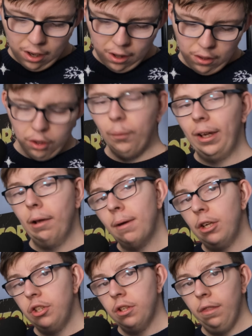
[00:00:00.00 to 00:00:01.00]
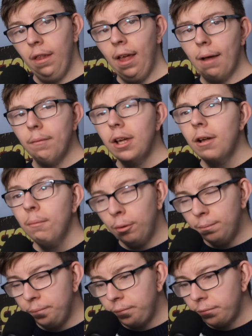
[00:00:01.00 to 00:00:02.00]
that we can mention there. But
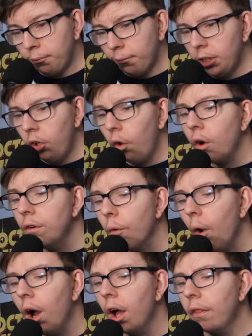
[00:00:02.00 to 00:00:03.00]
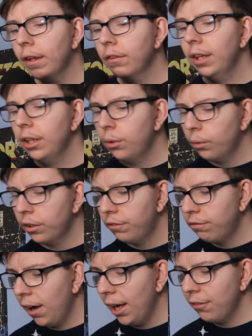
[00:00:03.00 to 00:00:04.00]
overall, I think that It's One of
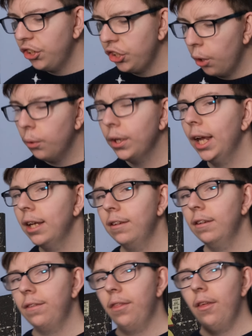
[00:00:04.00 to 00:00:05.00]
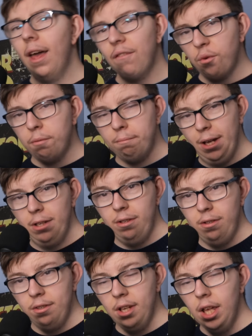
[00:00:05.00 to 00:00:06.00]
Five showcases that everyone
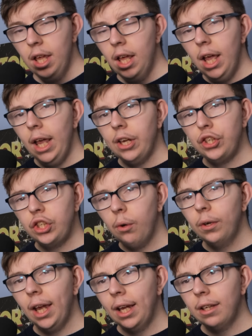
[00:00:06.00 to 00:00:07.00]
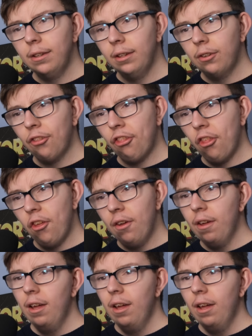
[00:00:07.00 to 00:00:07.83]
matters. It showcases that